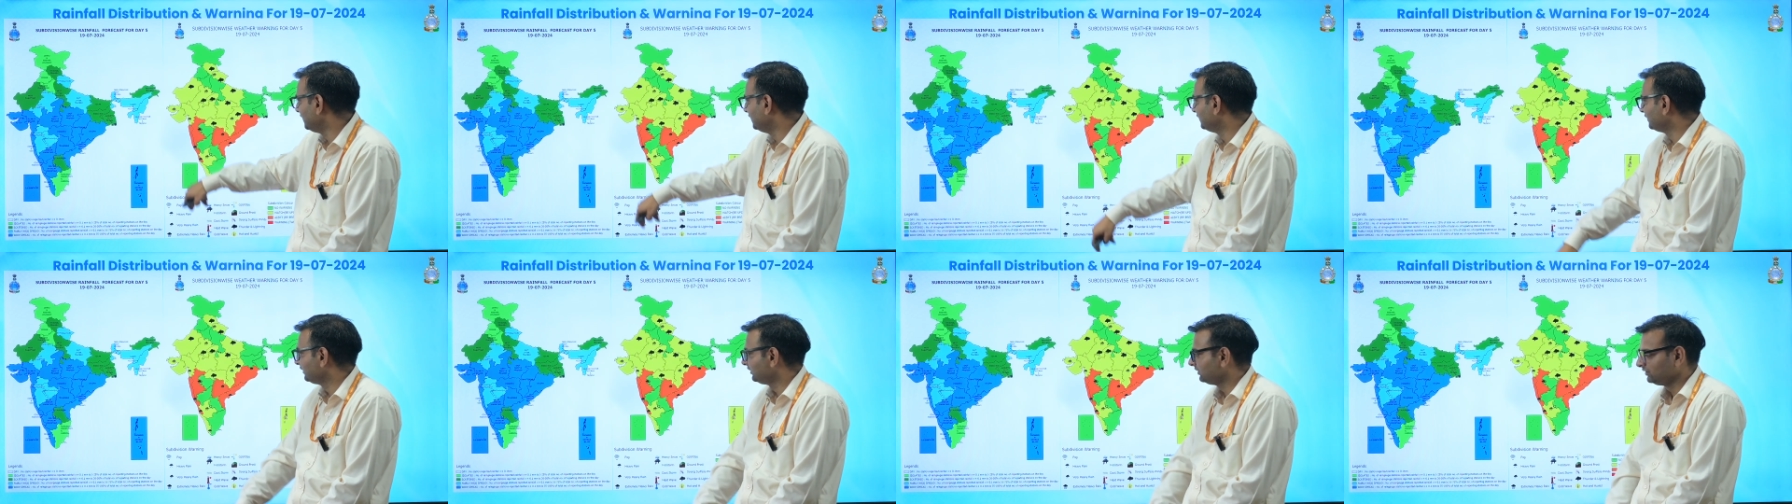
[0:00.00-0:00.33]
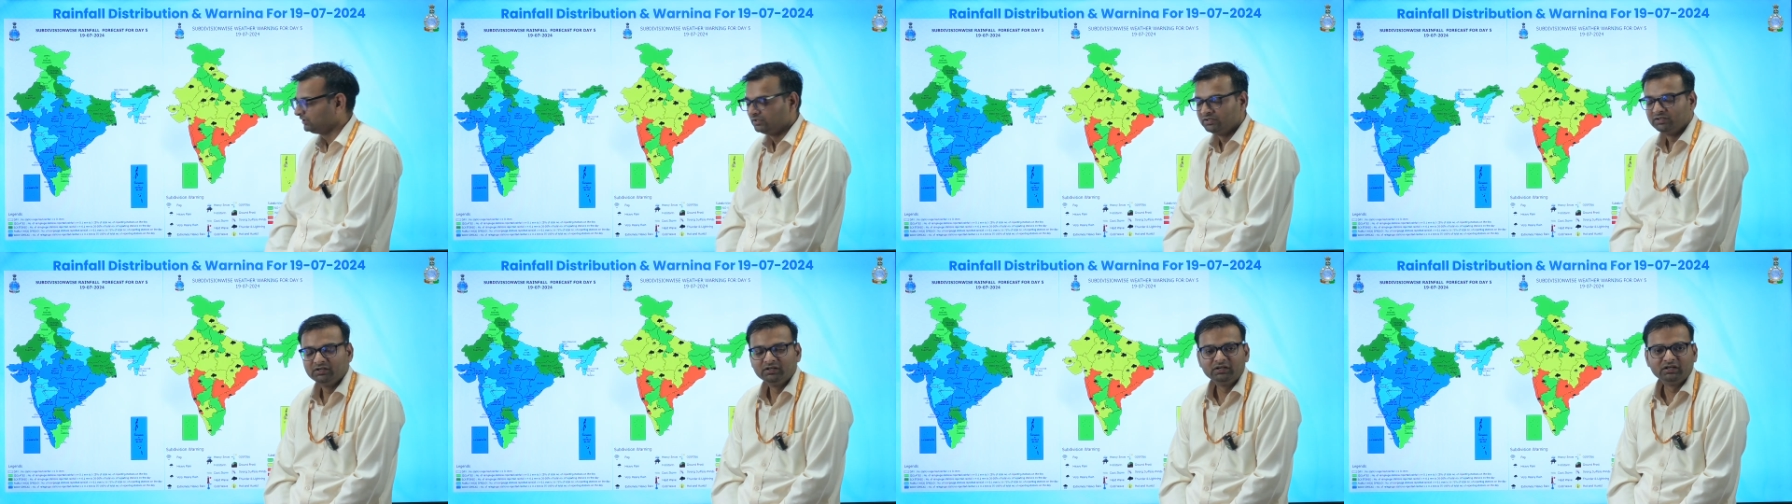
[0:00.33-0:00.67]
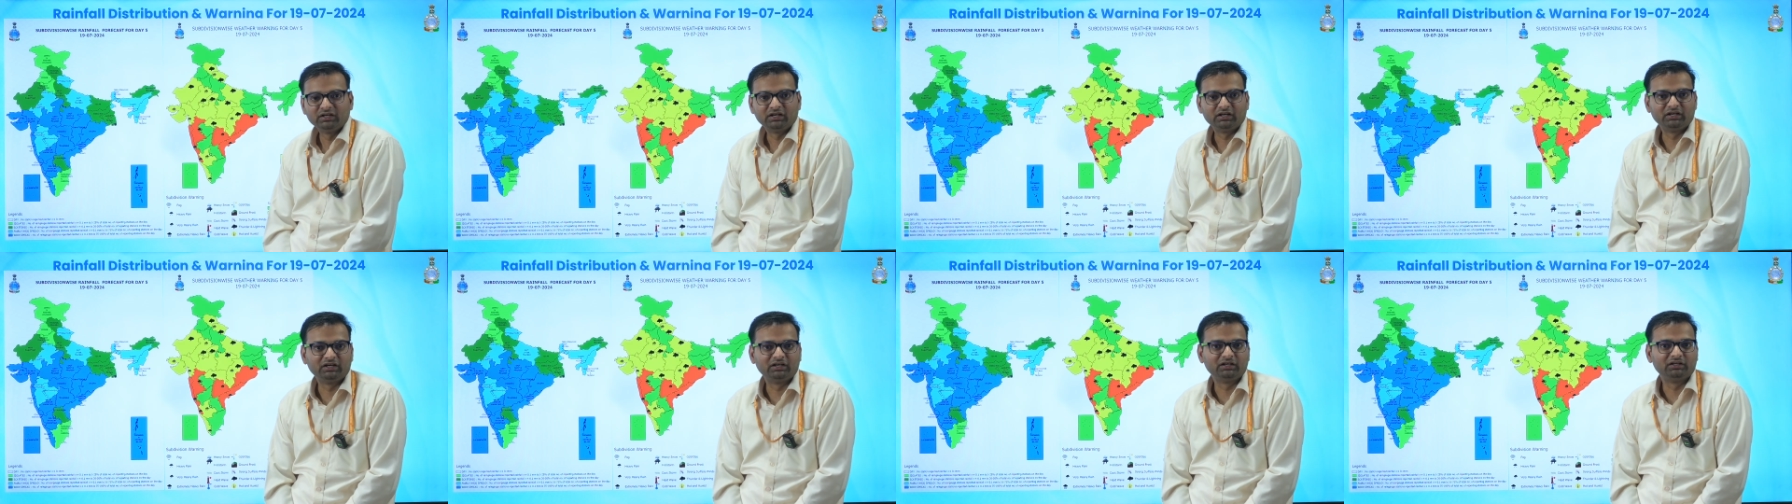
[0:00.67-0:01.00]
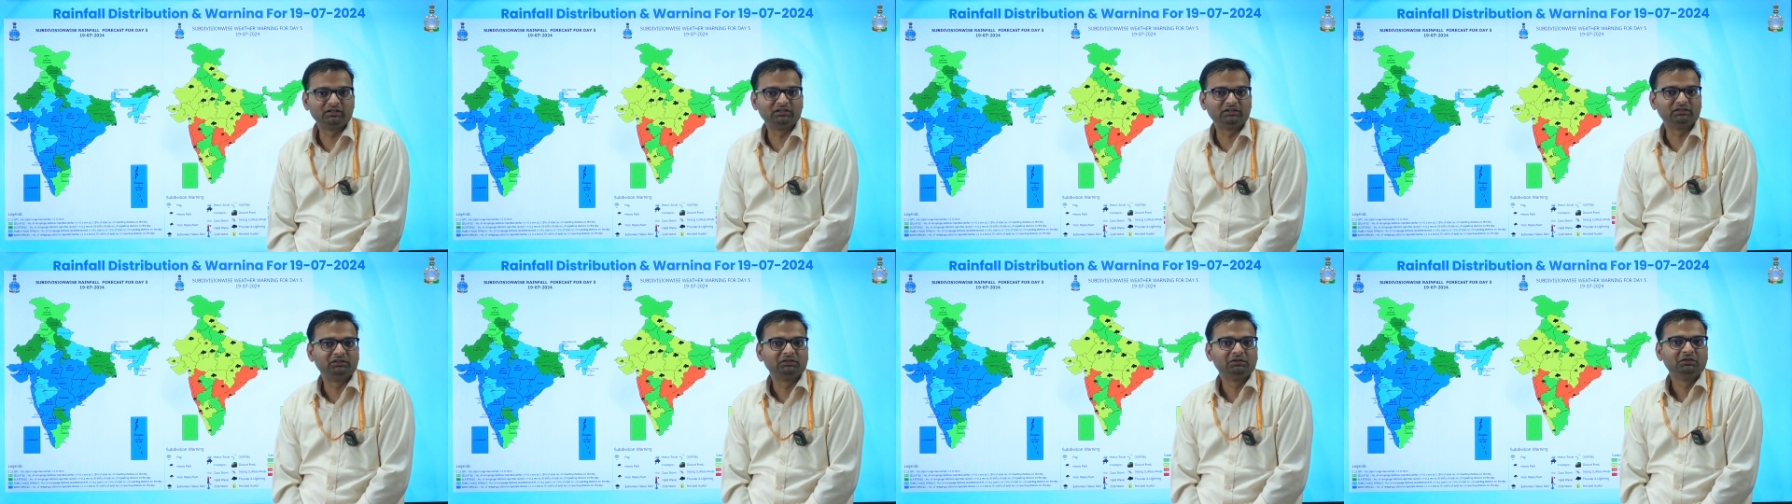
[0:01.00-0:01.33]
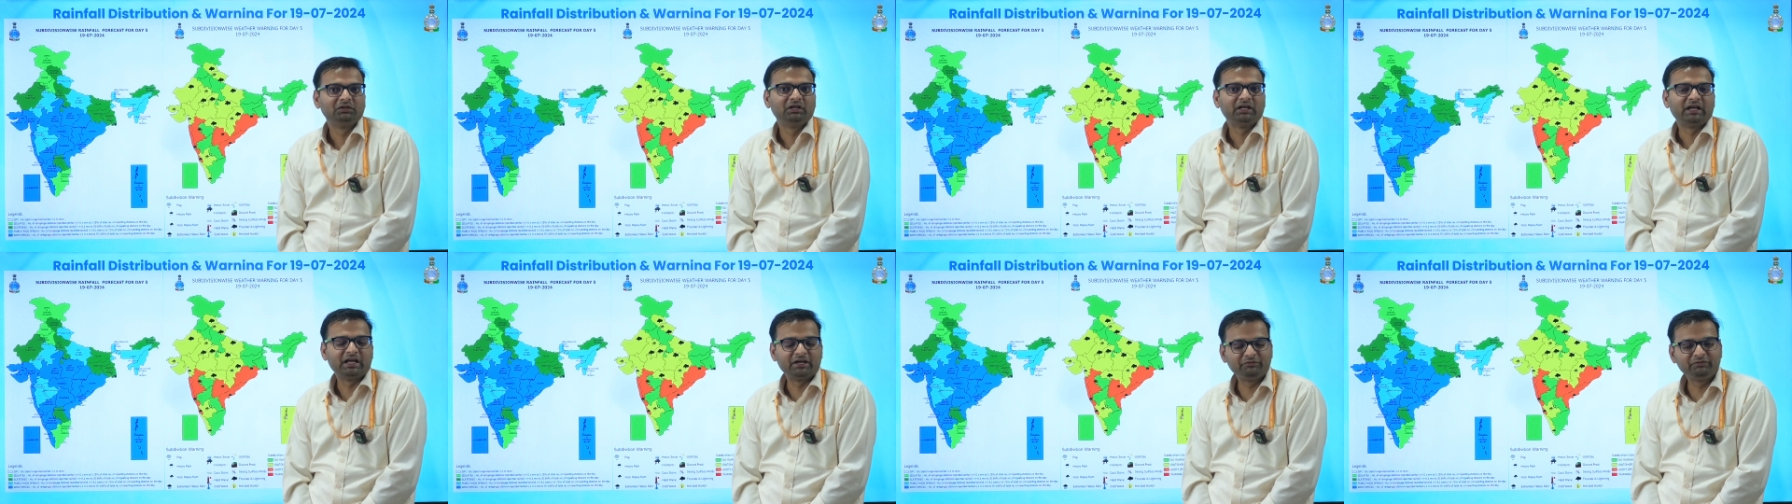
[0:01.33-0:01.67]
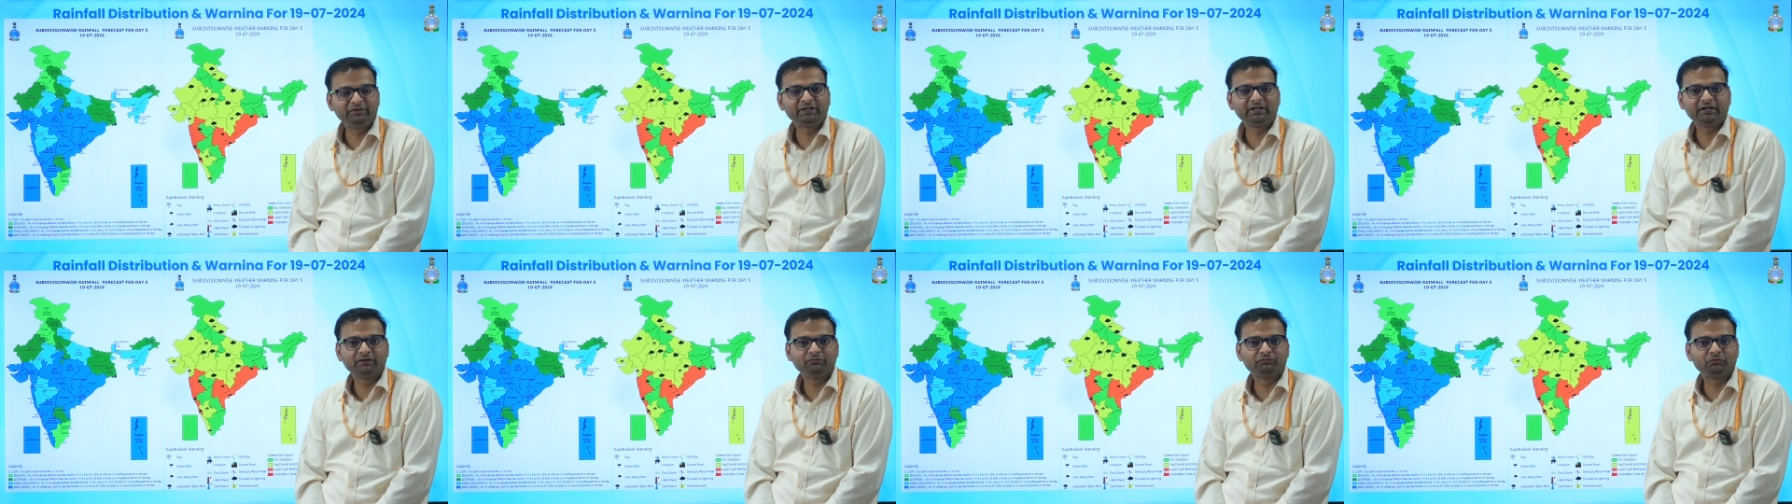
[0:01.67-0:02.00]
under
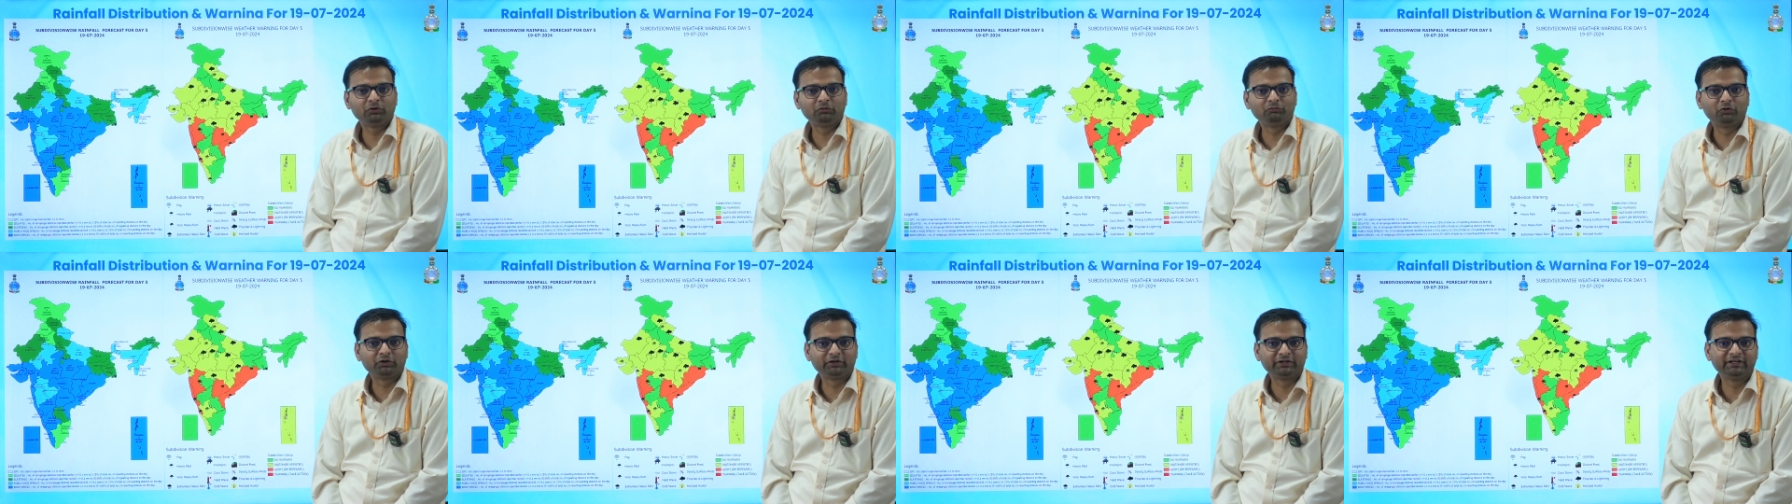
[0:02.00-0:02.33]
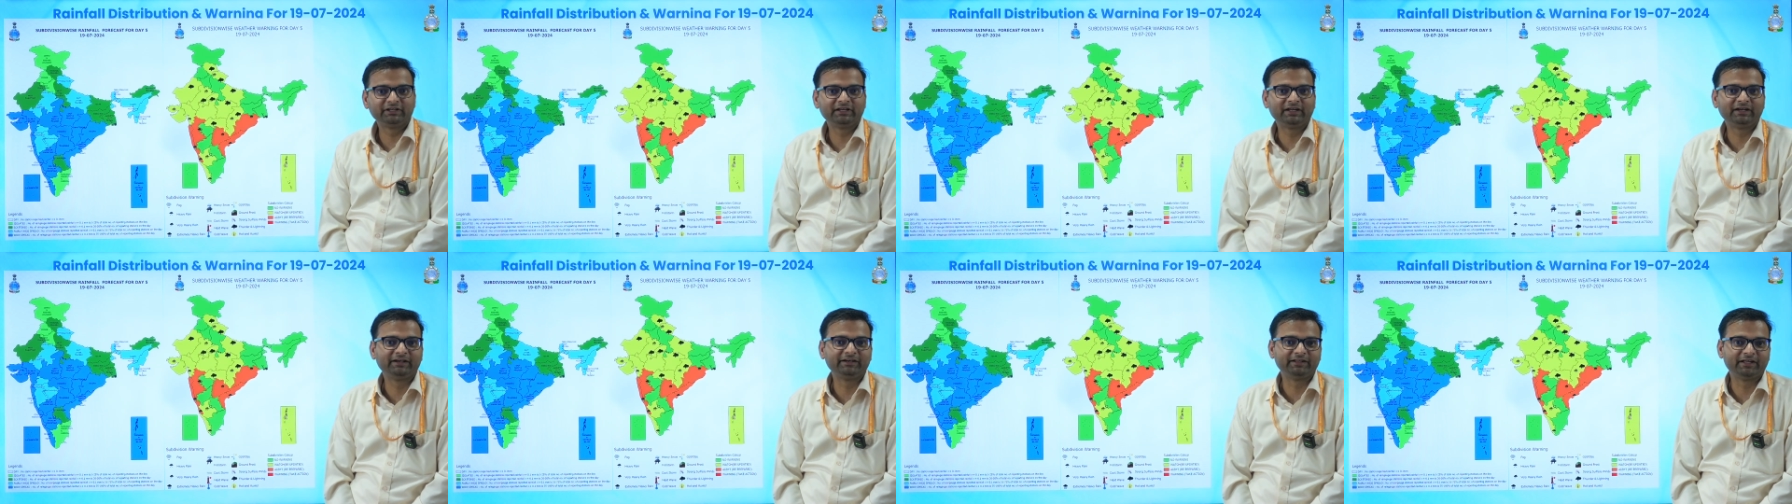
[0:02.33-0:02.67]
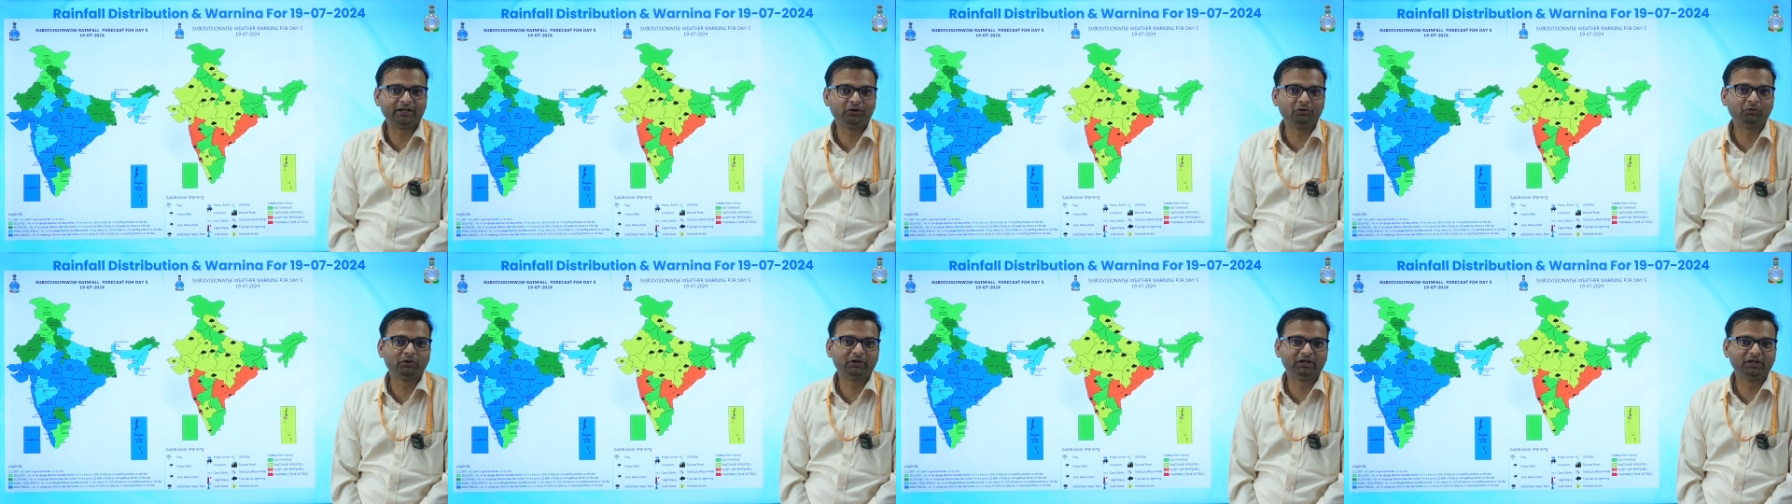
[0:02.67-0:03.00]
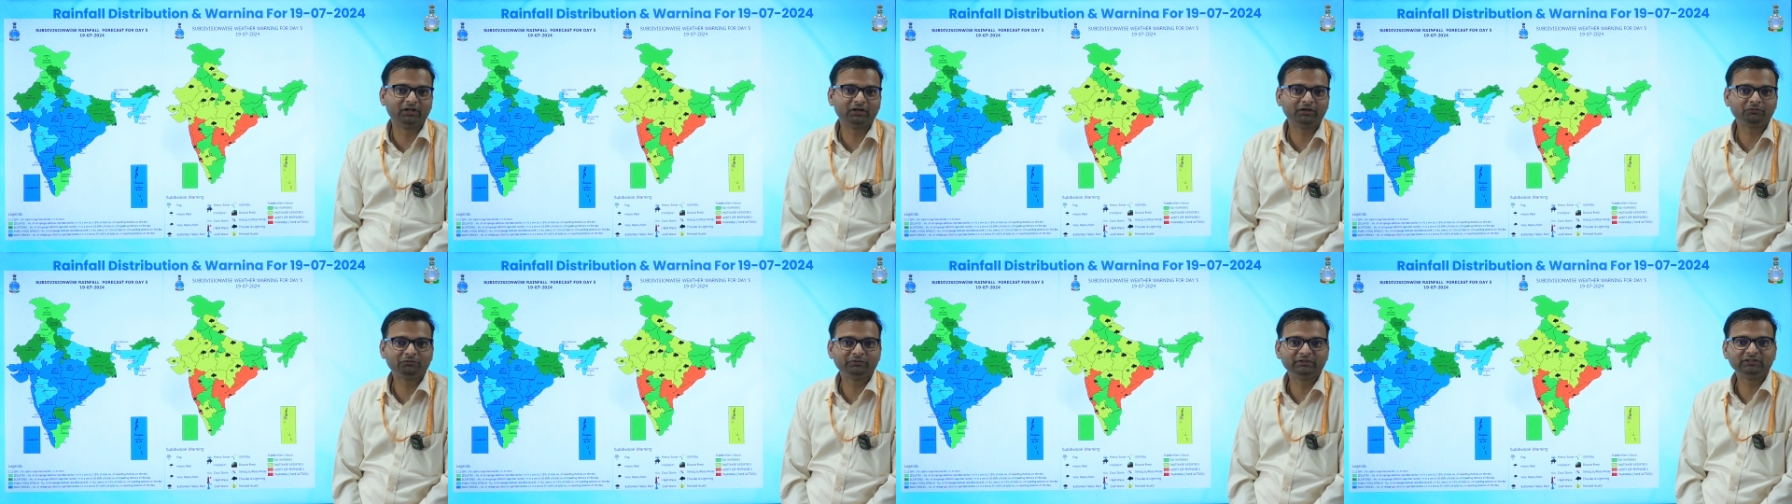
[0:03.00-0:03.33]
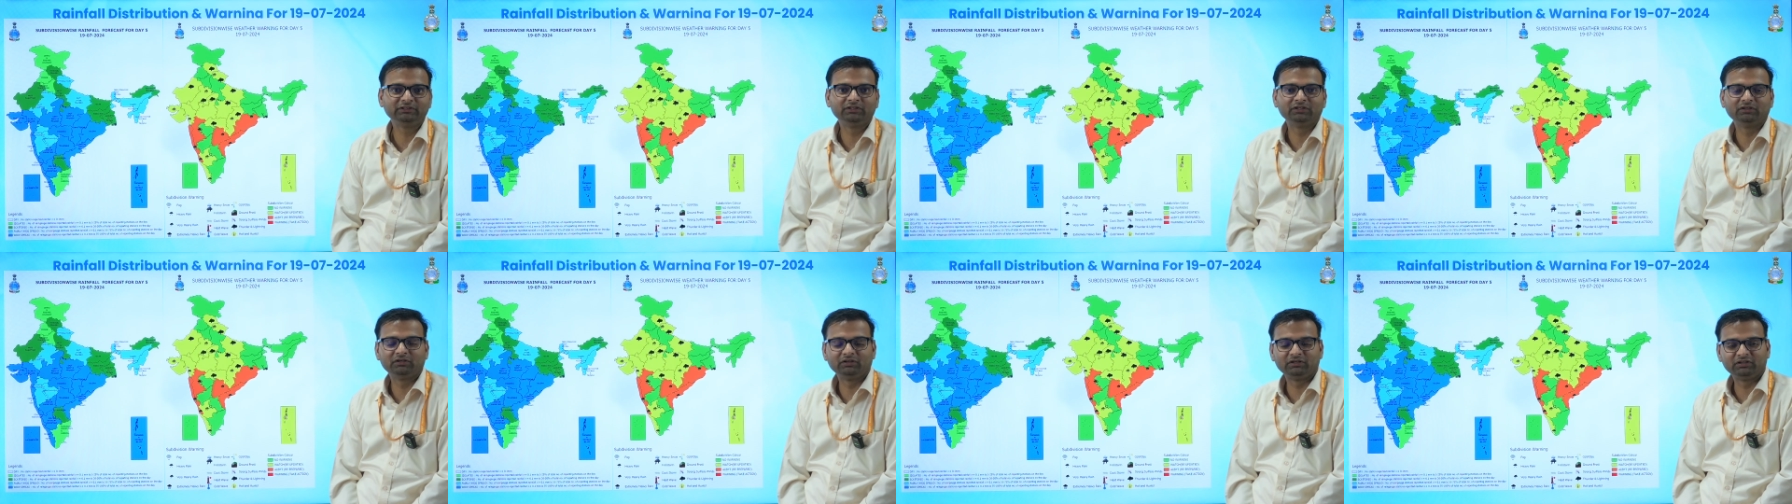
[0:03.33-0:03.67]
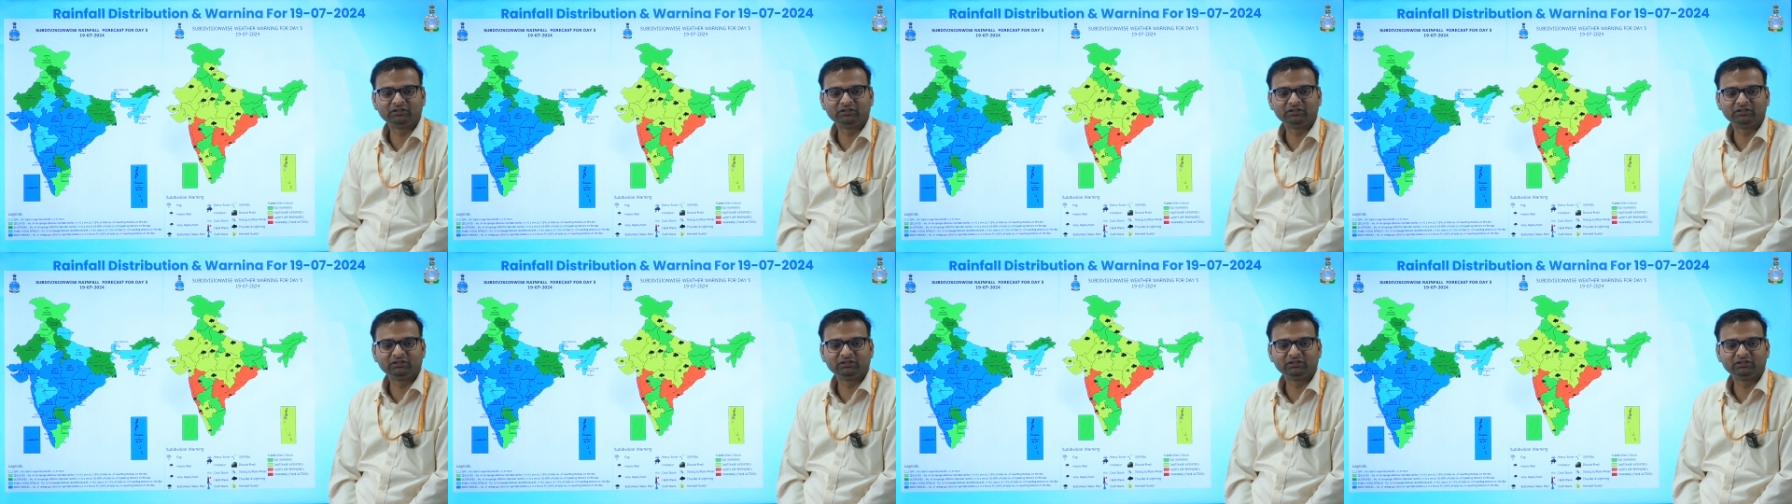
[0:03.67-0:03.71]
heavy rainfall warning and yellow alert with